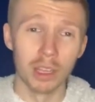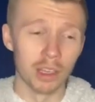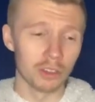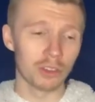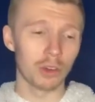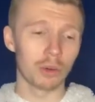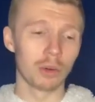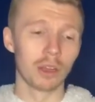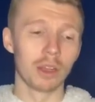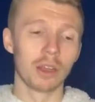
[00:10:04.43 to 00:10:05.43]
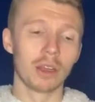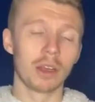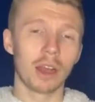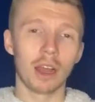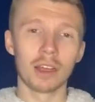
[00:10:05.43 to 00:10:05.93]
So
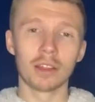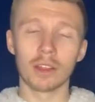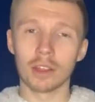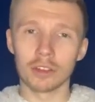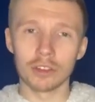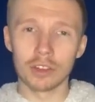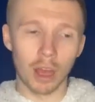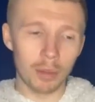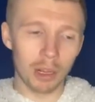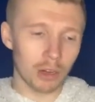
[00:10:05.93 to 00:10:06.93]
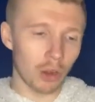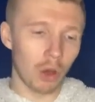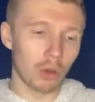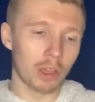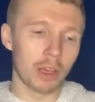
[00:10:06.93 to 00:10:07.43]
they, they just dominated
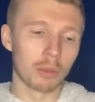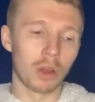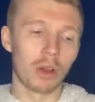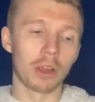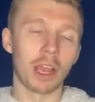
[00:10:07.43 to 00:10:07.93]
all game long.